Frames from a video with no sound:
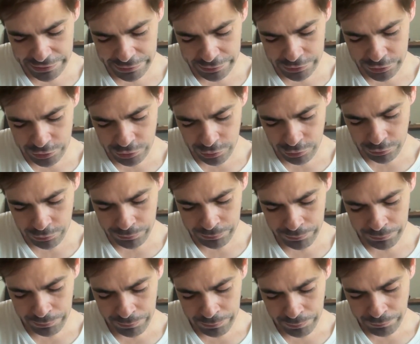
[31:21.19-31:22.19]
So
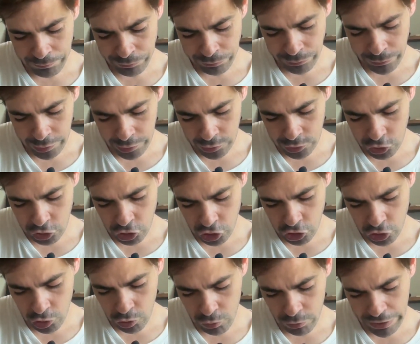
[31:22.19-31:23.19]

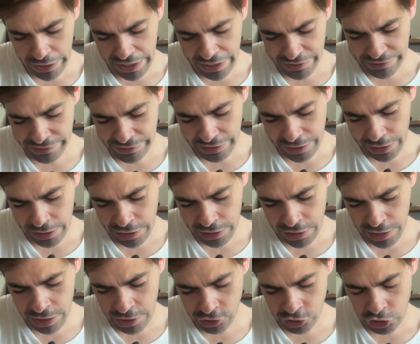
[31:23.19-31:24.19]

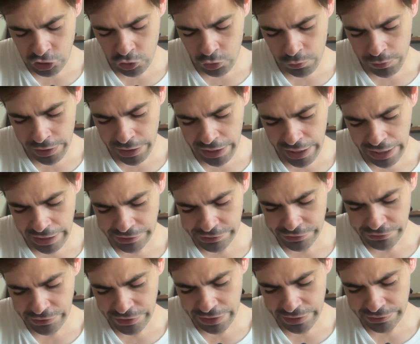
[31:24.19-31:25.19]
showing
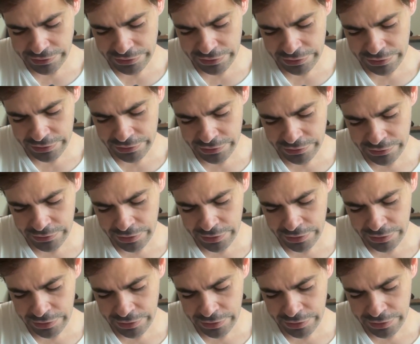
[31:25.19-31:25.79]
exercises